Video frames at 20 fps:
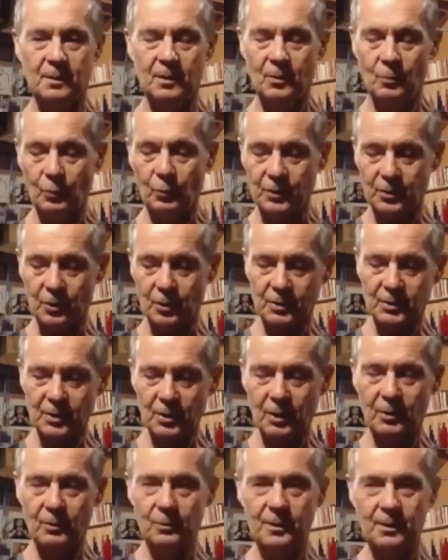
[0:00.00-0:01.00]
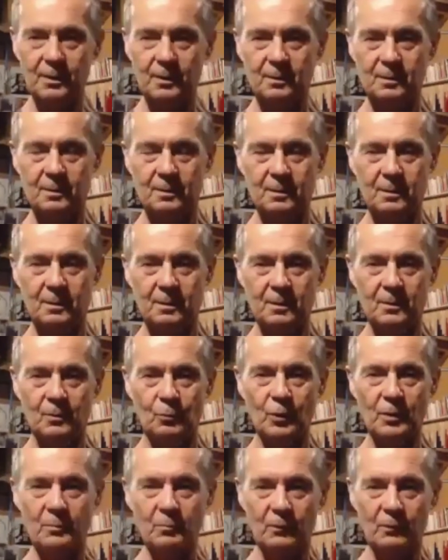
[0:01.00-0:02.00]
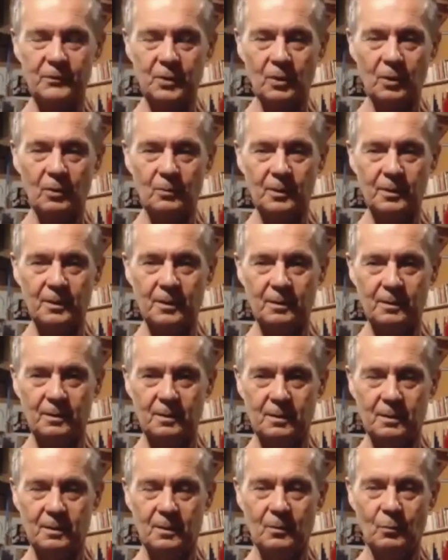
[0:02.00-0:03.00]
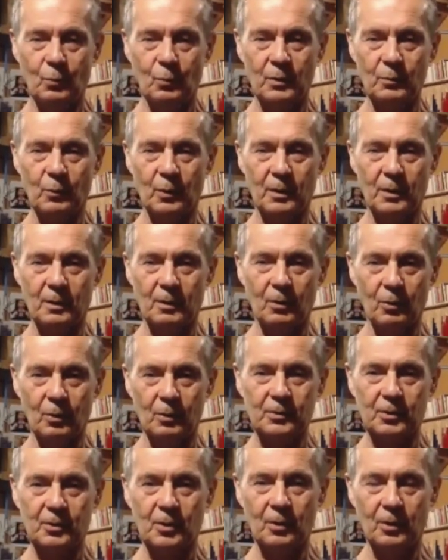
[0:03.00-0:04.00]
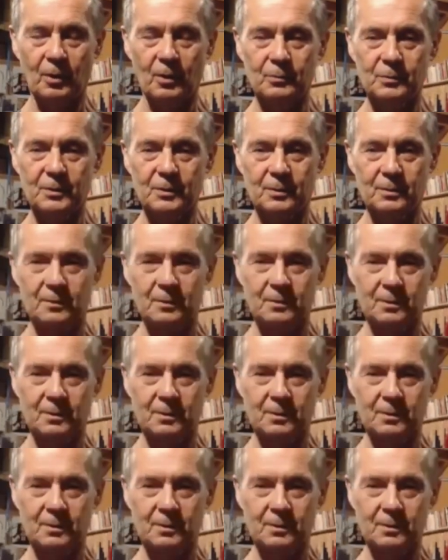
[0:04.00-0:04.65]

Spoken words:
we talk slowly, we move slowly, we wear old clothes,